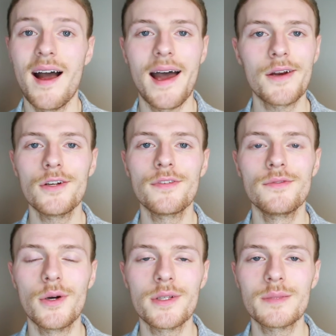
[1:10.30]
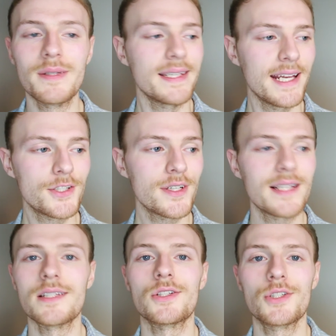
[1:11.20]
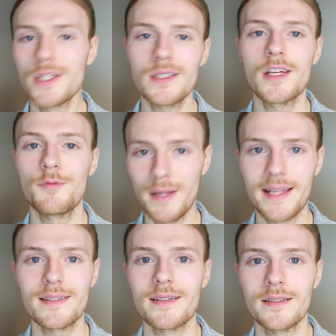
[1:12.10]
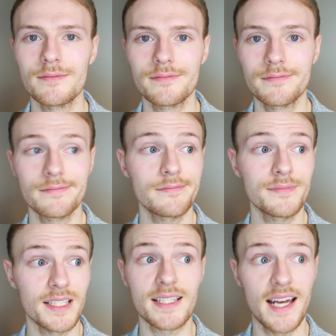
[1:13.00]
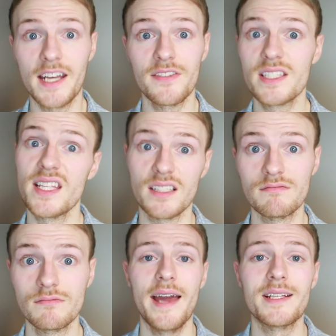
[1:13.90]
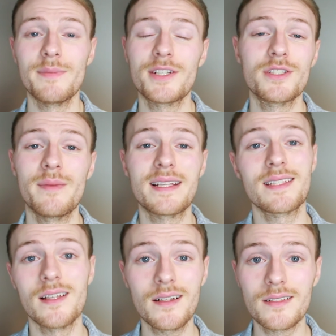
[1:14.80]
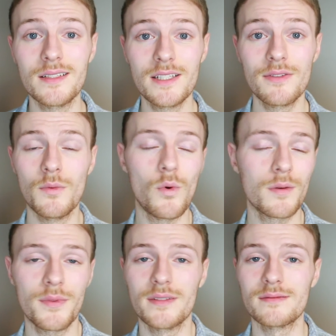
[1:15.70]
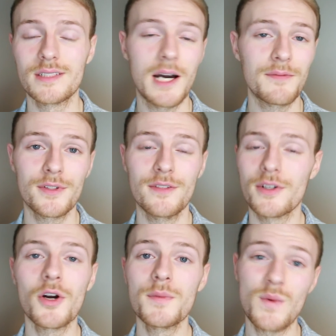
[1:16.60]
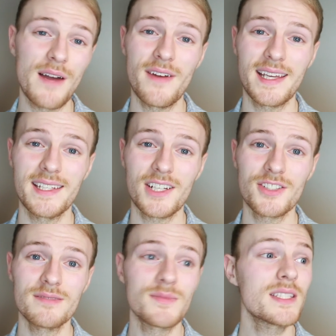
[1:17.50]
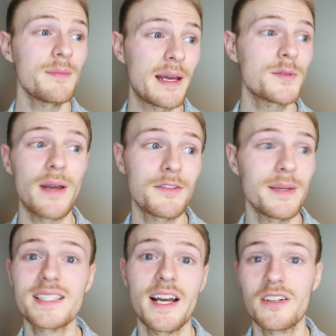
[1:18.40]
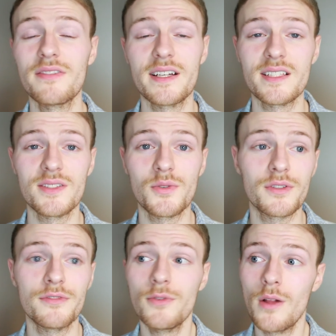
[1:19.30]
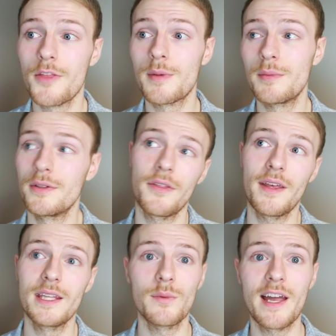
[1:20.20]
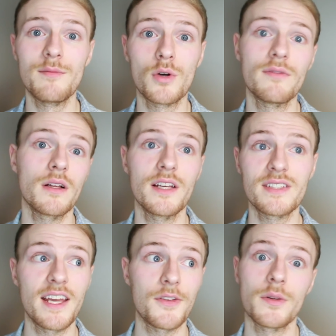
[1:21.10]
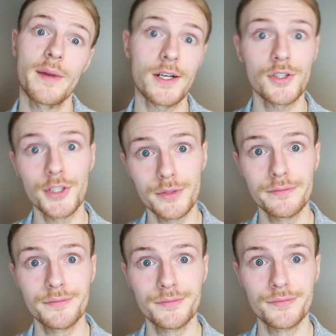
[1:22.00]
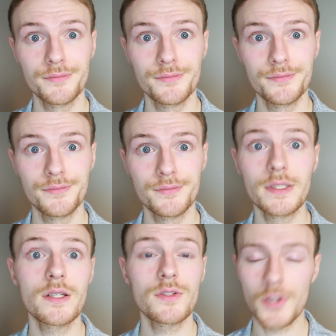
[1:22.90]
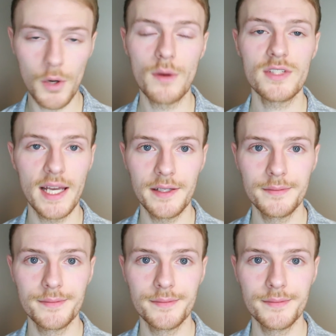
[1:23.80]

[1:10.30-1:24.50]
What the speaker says: I don't know if you've noticed, but nature has a shit ton of plants in it. It's kind of its thing. And as much as it might suck to leave the warmth and comfort of your home's Wi-Fi connection, sometimes we have to make sacrifices in order to fool other people into thinking that we have more of our lives together than we actually do. So go outside.